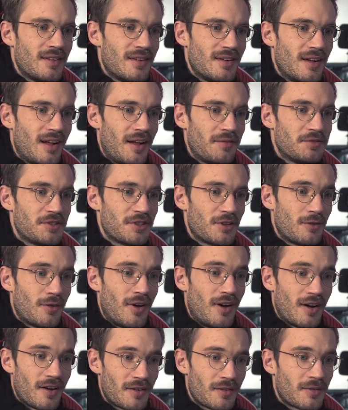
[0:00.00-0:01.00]
I'm so
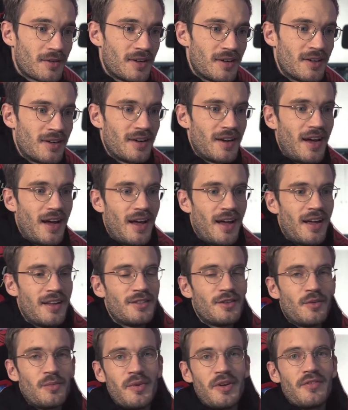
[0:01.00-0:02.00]
awkward. Haha,
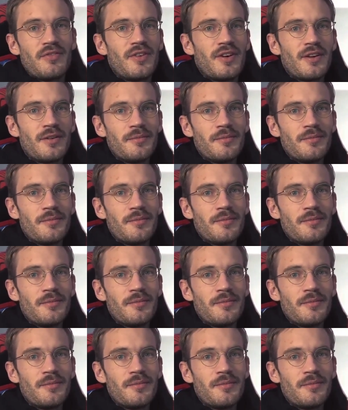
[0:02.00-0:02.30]
don't make fun